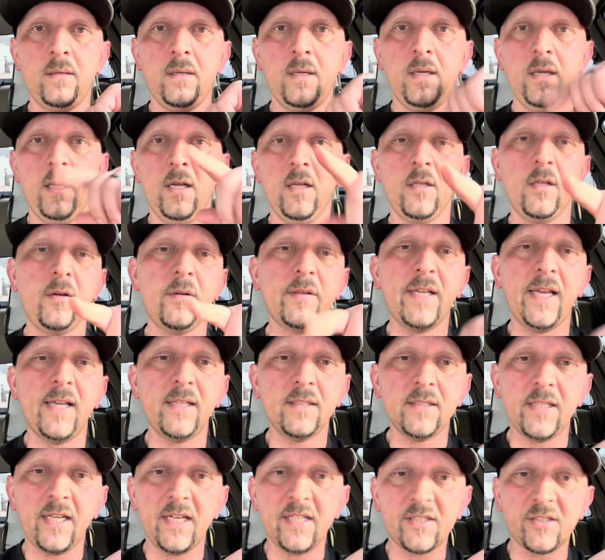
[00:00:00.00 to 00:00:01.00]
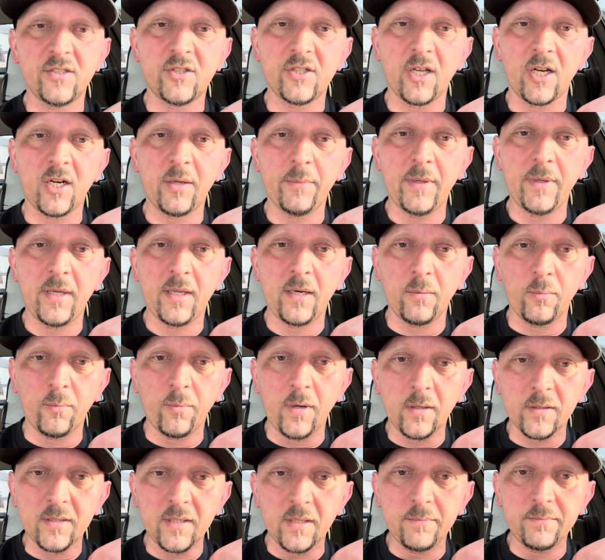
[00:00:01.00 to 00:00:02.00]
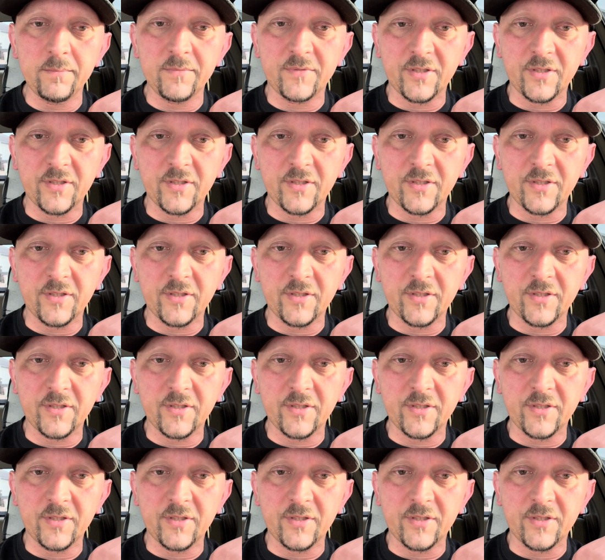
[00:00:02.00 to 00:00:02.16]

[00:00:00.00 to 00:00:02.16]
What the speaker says: Hello again, ladies and gentlemen, and welcome